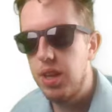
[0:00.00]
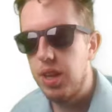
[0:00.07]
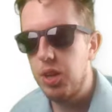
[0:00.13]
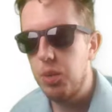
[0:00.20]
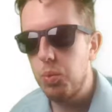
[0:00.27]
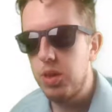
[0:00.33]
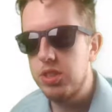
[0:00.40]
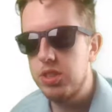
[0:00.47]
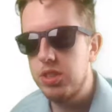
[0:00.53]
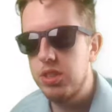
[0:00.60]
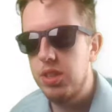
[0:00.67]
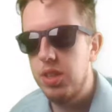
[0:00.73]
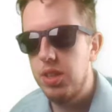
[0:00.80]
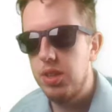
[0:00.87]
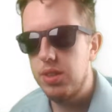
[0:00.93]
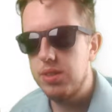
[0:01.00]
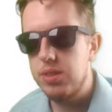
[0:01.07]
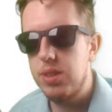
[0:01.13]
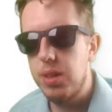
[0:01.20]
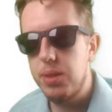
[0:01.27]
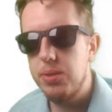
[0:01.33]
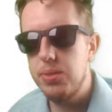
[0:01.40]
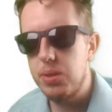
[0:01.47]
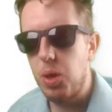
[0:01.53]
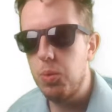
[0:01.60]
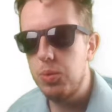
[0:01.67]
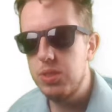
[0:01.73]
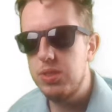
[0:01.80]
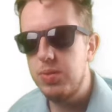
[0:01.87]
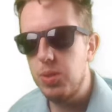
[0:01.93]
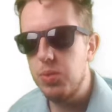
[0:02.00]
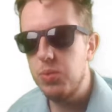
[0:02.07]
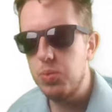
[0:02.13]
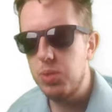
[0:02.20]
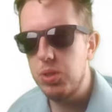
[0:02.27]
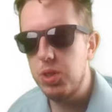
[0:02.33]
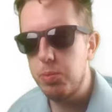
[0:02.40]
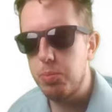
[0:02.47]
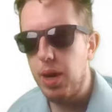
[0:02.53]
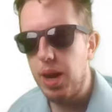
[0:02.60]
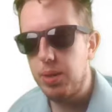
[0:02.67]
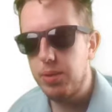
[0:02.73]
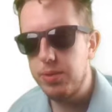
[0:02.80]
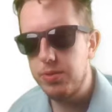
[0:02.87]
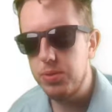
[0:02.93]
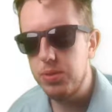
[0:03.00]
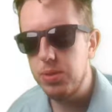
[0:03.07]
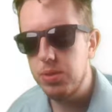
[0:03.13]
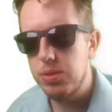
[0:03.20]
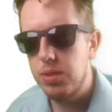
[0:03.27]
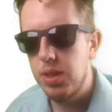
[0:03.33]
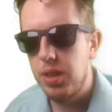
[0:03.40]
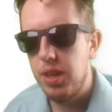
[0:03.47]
in which the snails always felt really powerful.